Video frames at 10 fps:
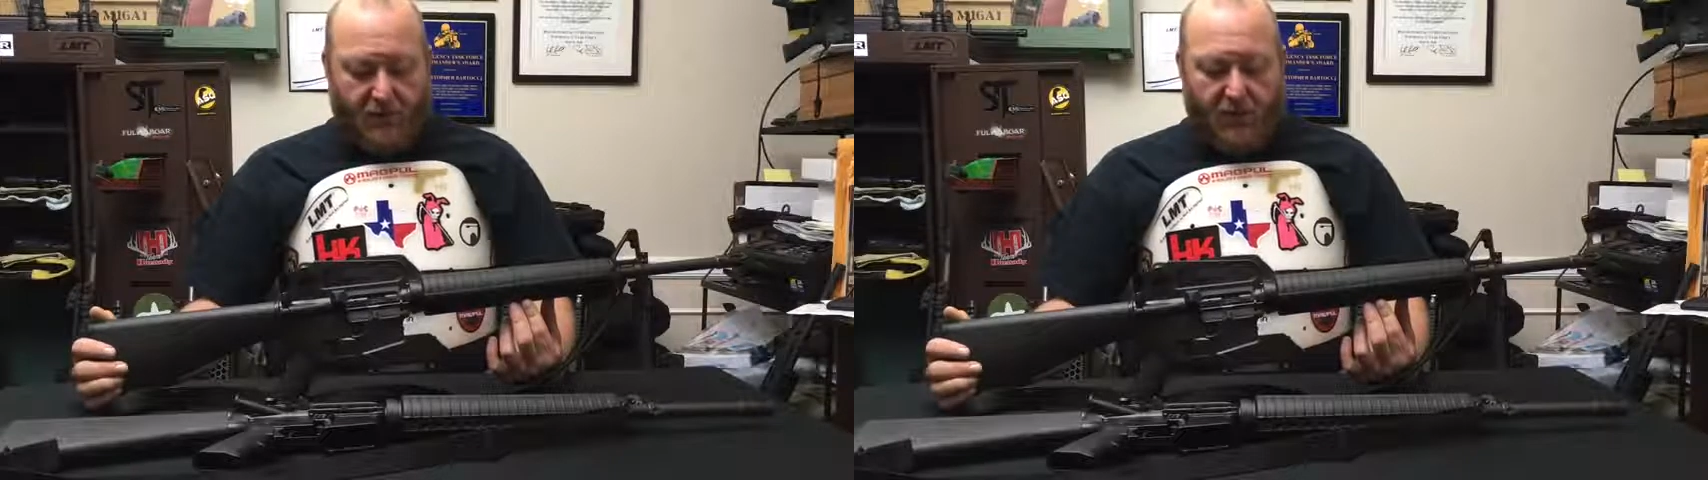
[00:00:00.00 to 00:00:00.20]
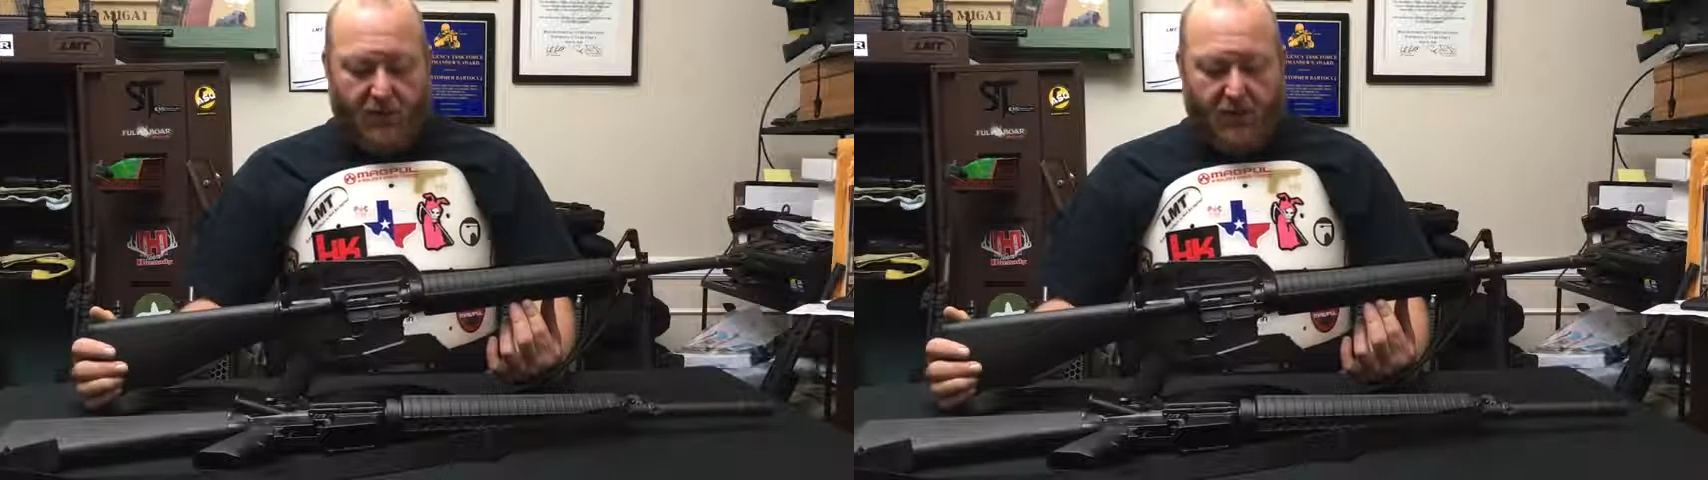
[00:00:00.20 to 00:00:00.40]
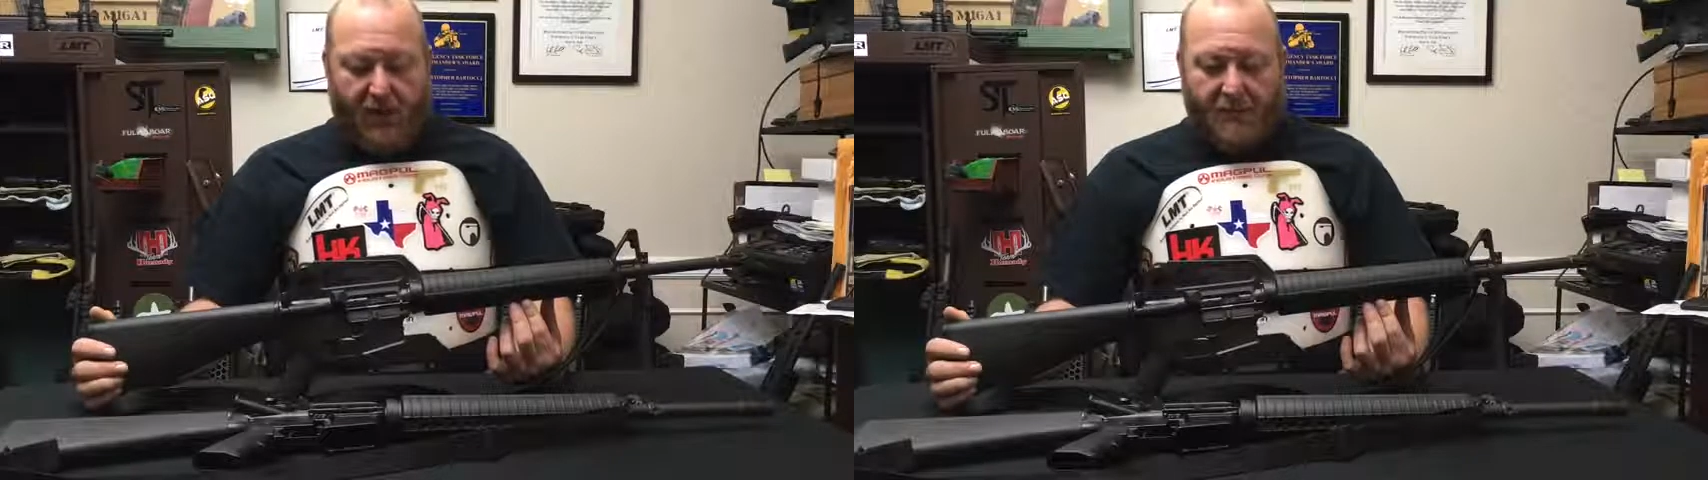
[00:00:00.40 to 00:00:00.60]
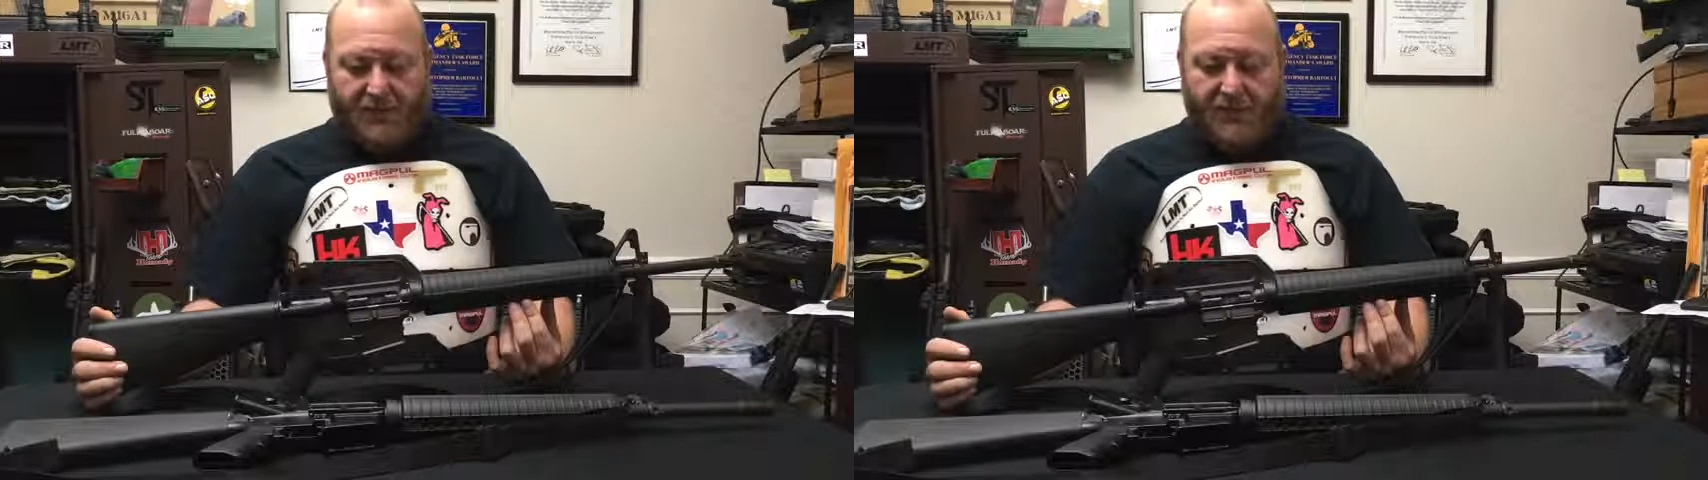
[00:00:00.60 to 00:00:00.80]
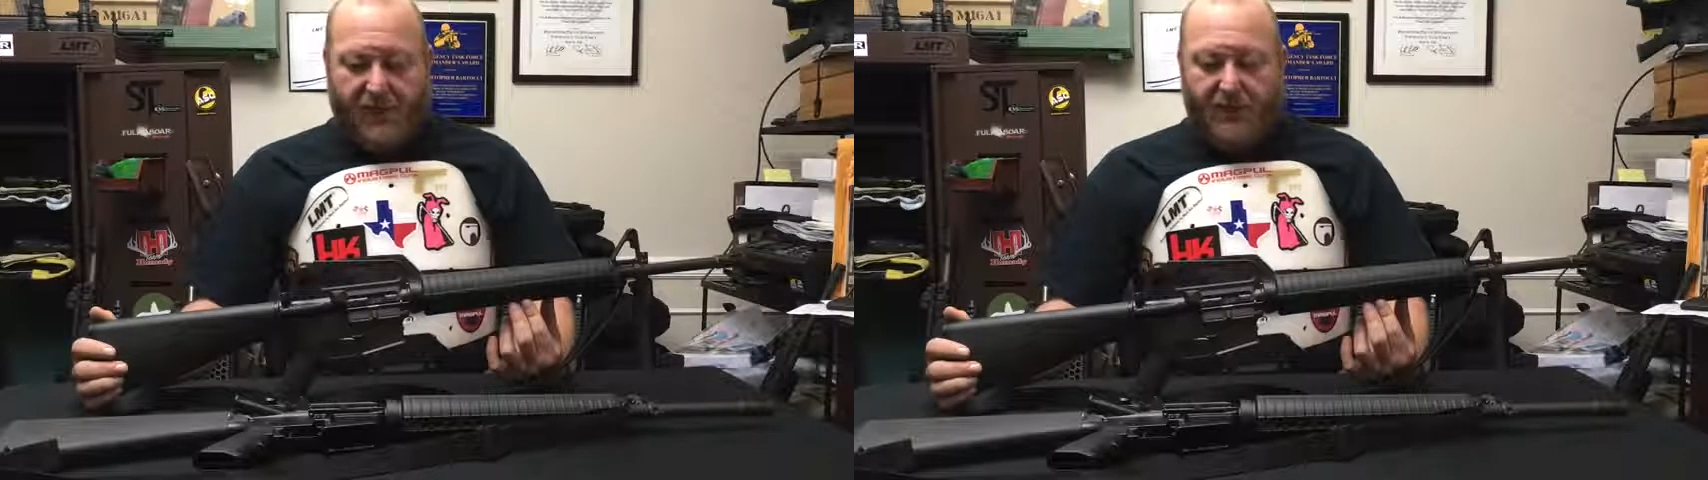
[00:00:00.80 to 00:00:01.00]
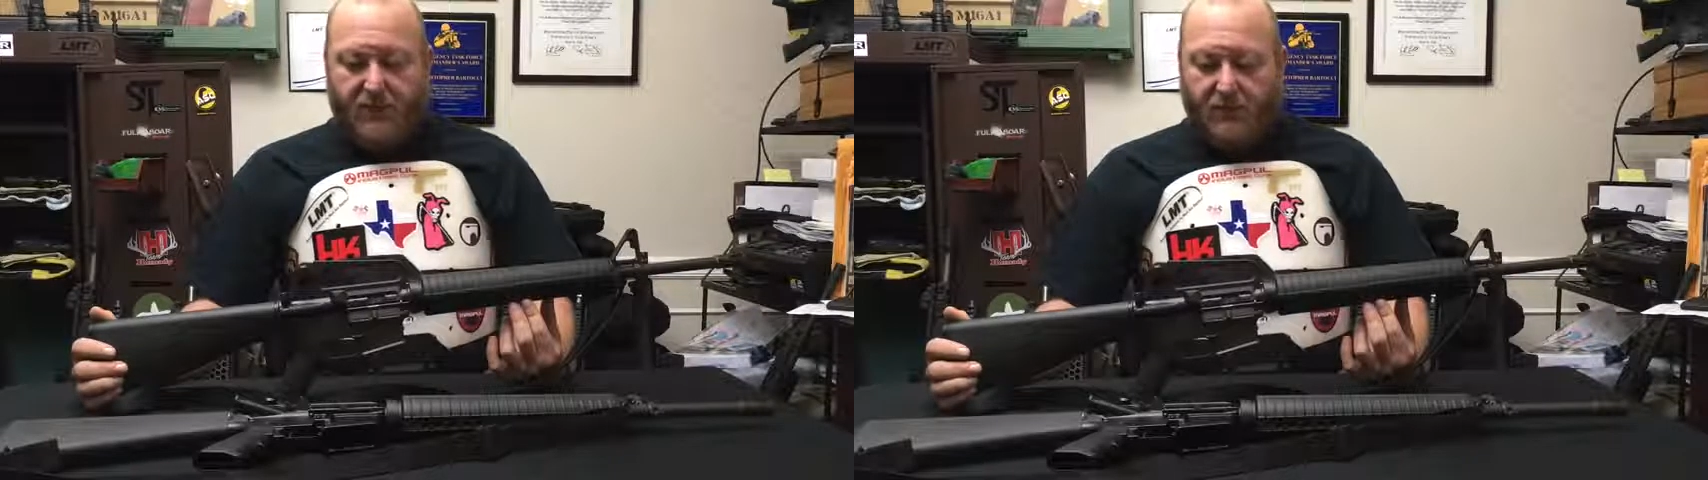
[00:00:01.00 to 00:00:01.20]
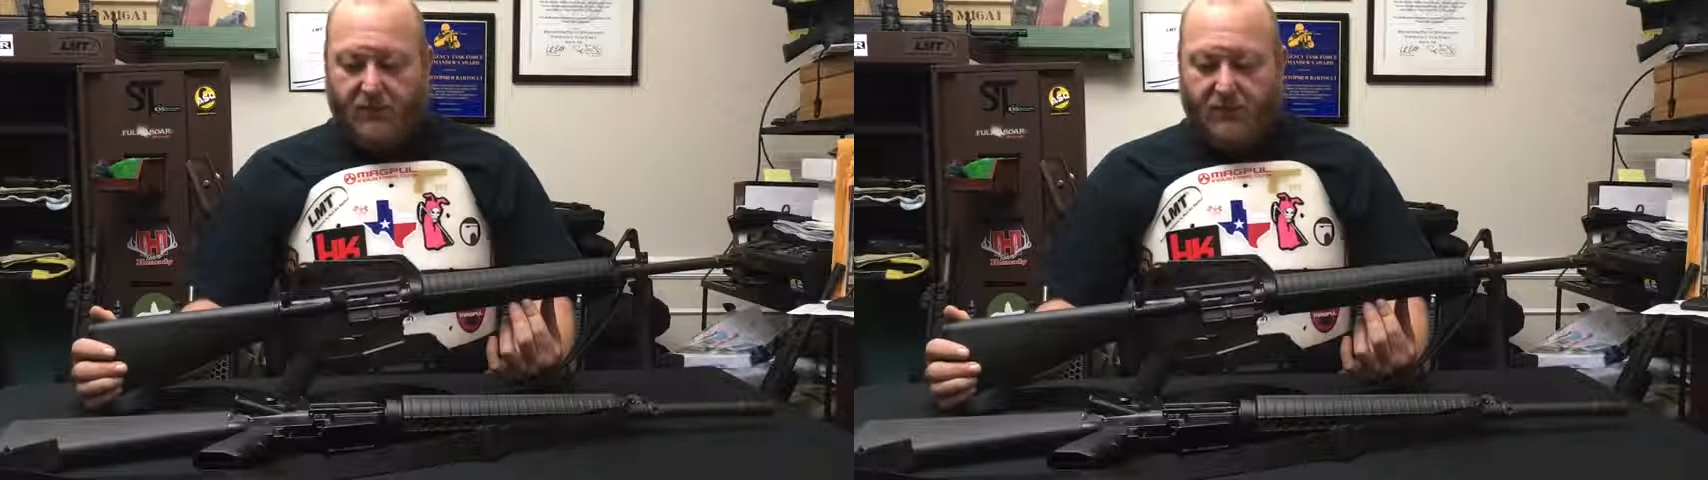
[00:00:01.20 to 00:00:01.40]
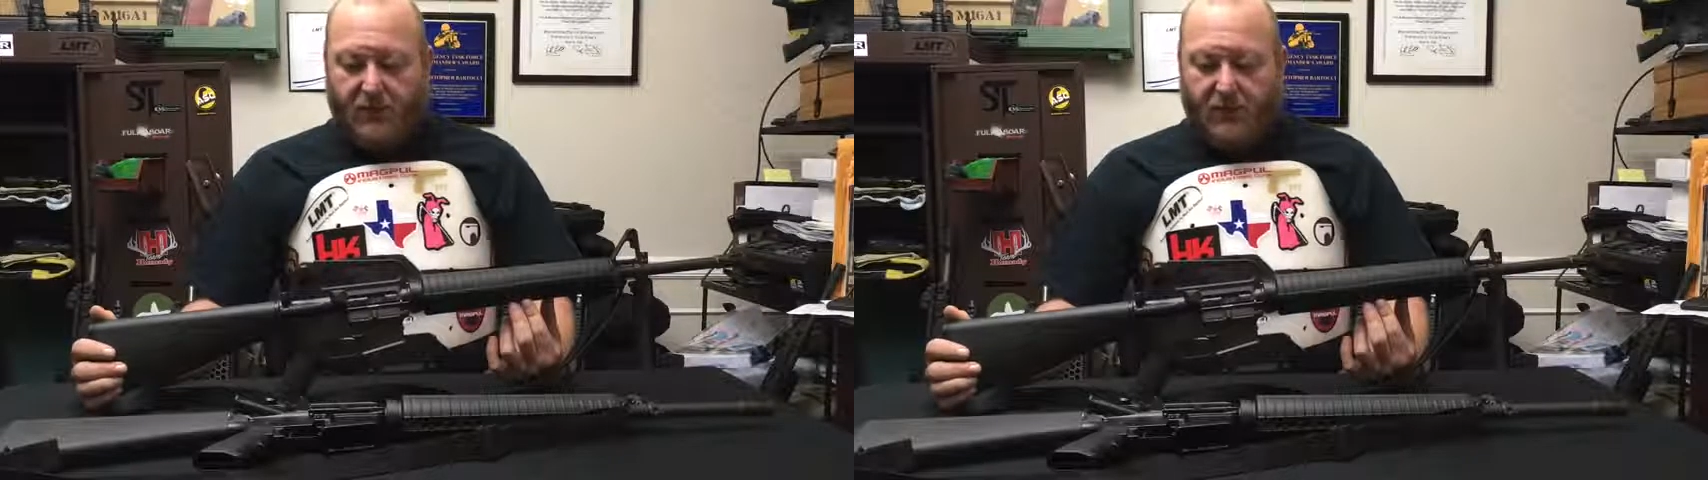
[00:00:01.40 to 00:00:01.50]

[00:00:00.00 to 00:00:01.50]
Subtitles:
M16A2